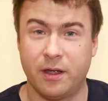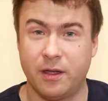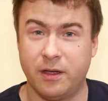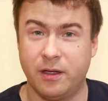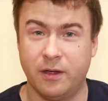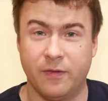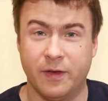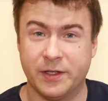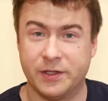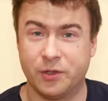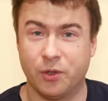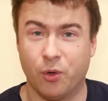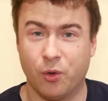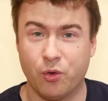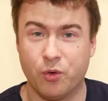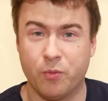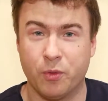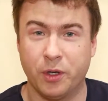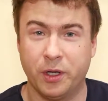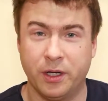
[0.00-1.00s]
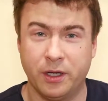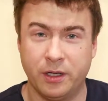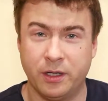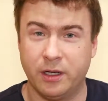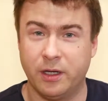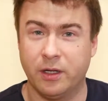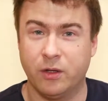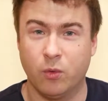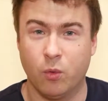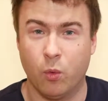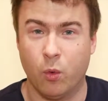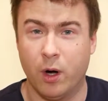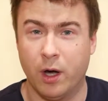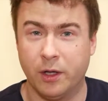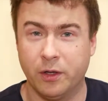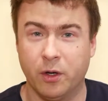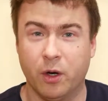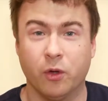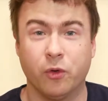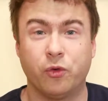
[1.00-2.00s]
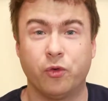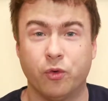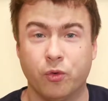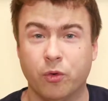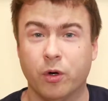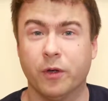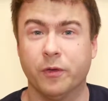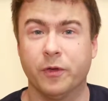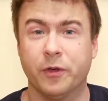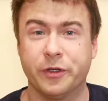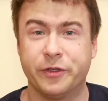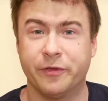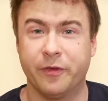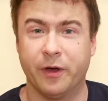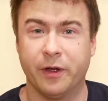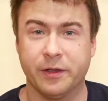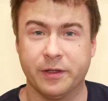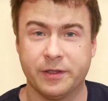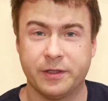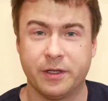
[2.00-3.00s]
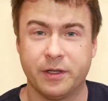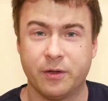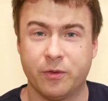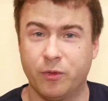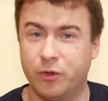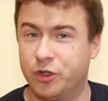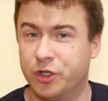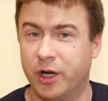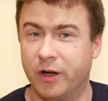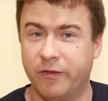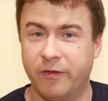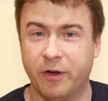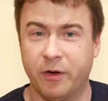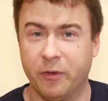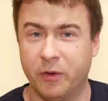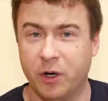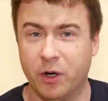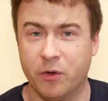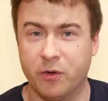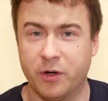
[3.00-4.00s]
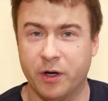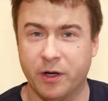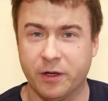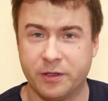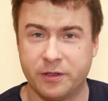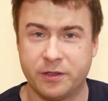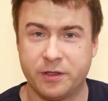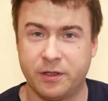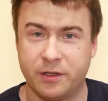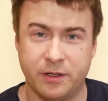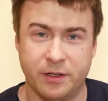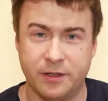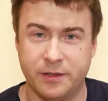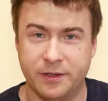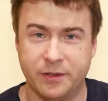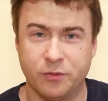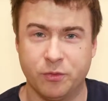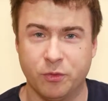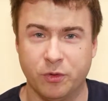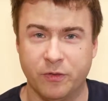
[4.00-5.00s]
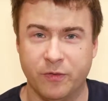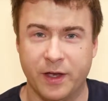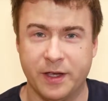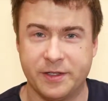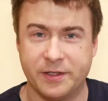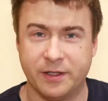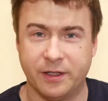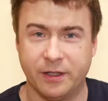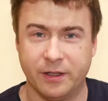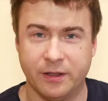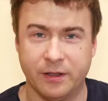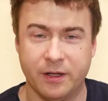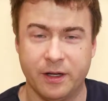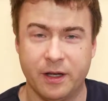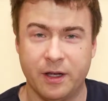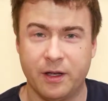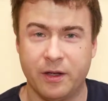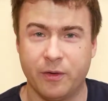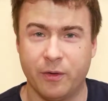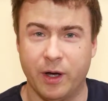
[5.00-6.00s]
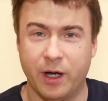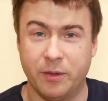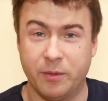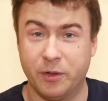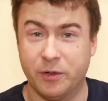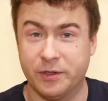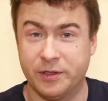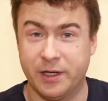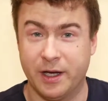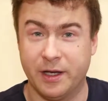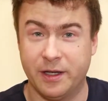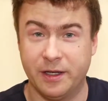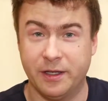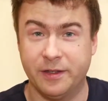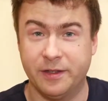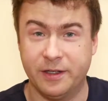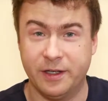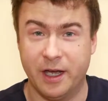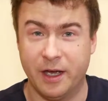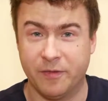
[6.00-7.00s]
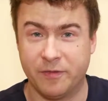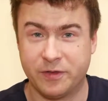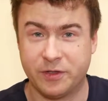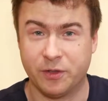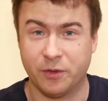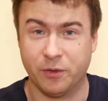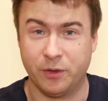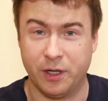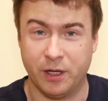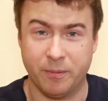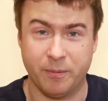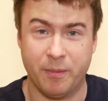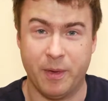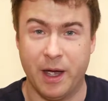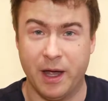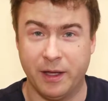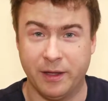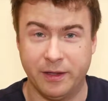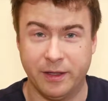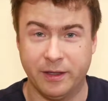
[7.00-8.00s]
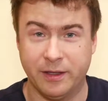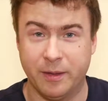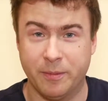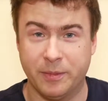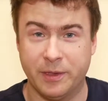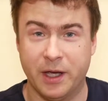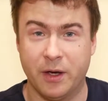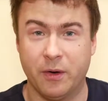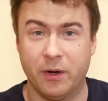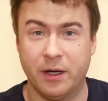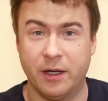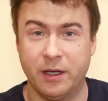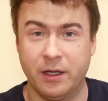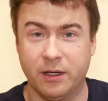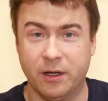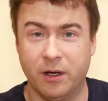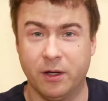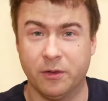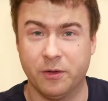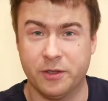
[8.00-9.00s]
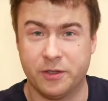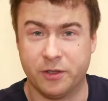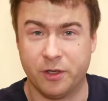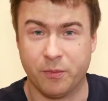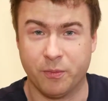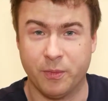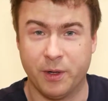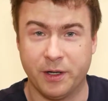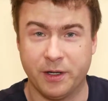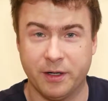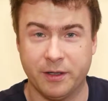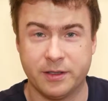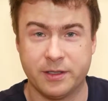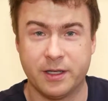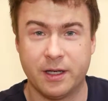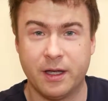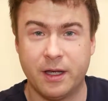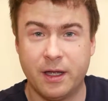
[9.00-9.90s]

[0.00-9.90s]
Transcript: Invest all your money in one or two of those funds, which are very low cost, easy to invest in, right? Because they are ETFs, so you can buy them directly on the stock market.